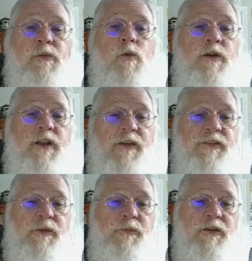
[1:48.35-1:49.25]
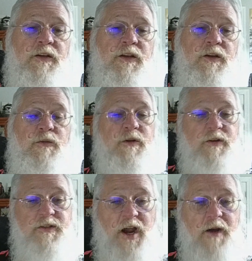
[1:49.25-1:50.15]
Wanted to have something to do when
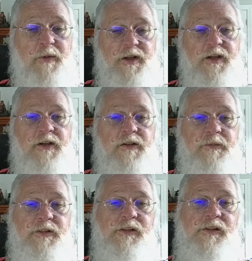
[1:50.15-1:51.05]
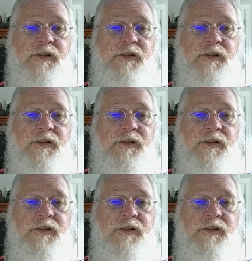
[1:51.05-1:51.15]
retirement comes.